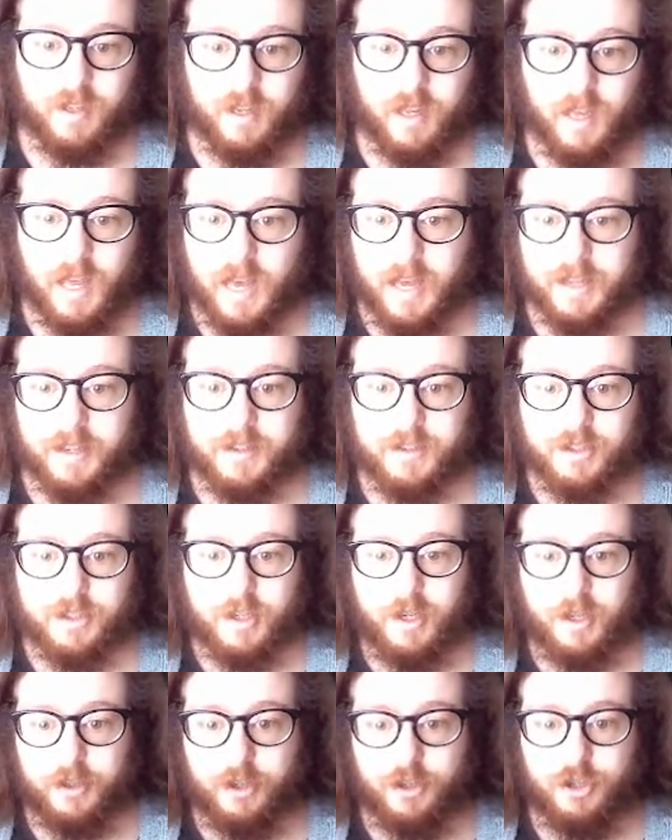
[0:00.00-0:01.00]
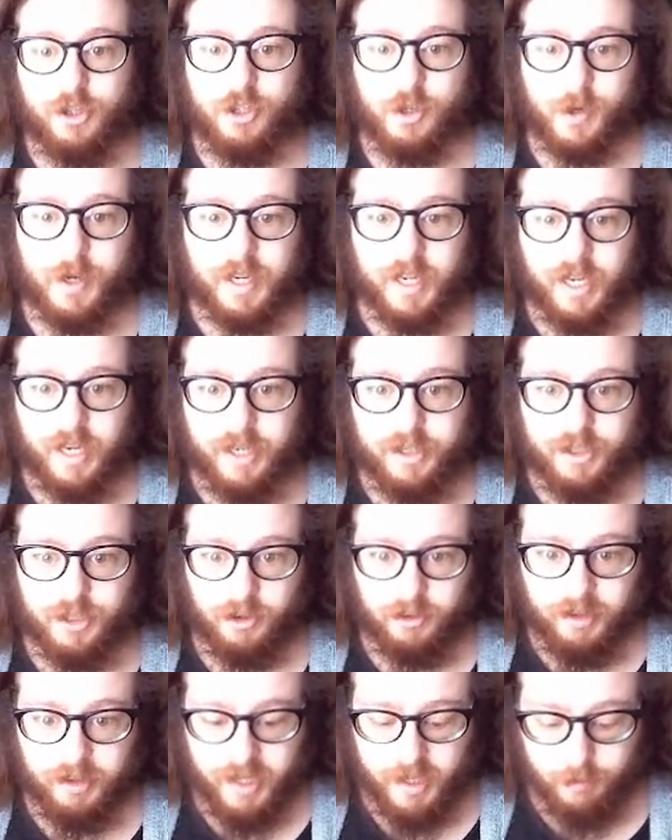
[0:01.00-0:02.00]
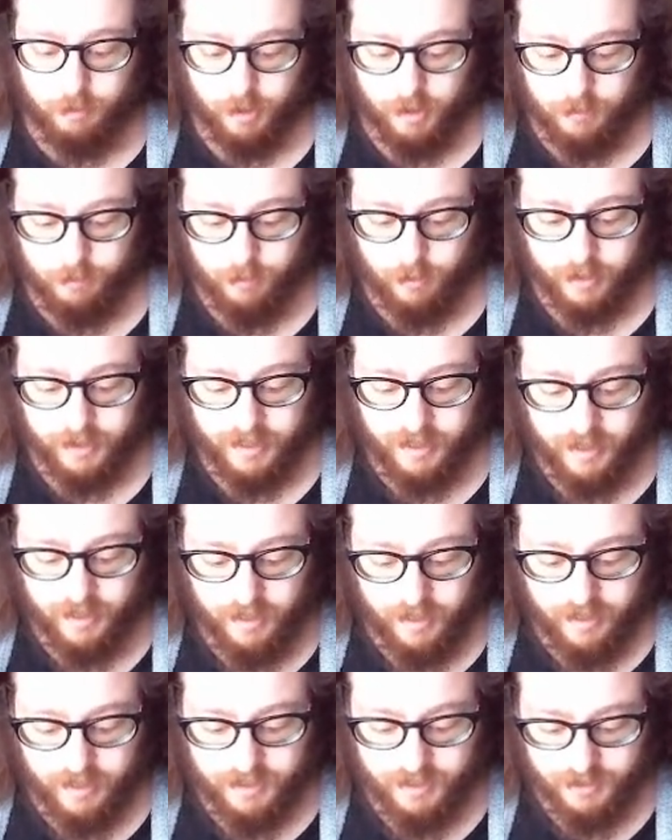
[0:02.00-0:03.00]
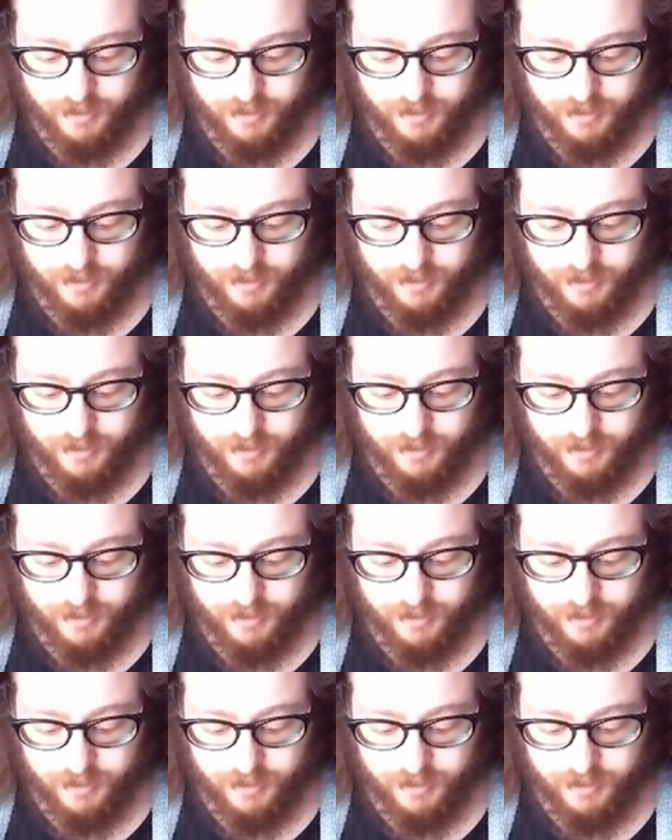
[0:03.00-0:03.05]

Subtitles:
And the shortcut to create a bullet point is